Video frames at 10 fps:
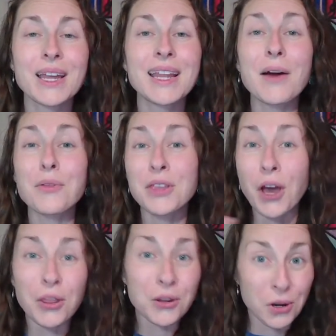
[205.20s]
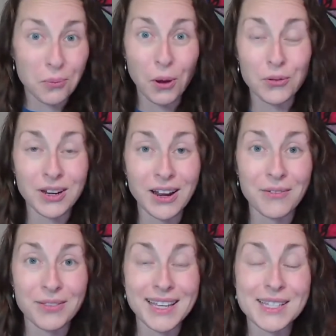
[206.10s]
Now, the other component
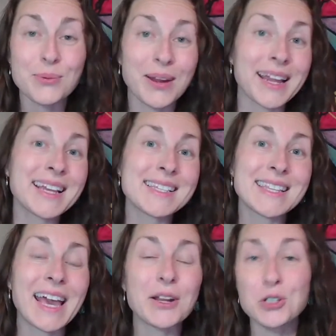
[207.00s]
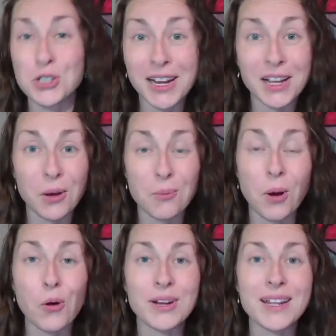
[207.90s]
of this, right, is the energetic
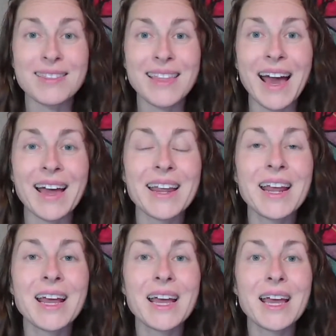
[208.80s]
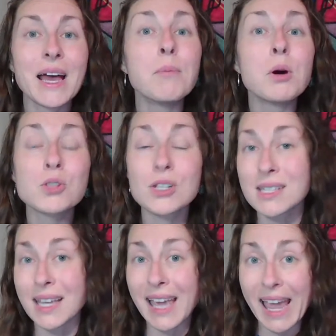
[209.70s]
component that
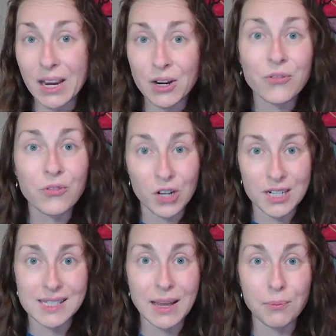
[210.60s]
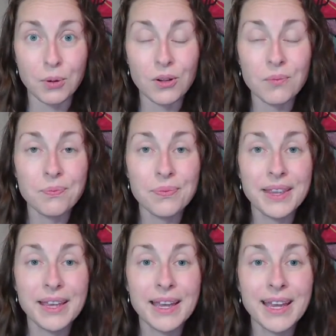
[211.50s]
emotions like anger, for example,
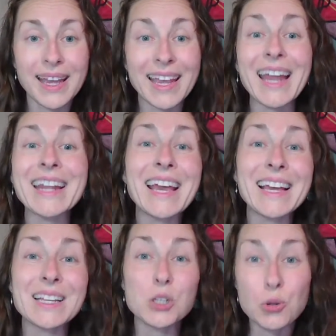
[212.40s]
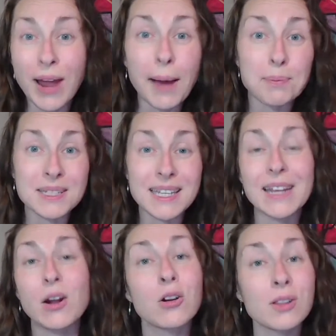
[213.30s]
can get trapped
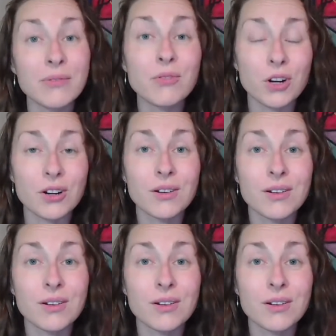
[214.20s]
in our liver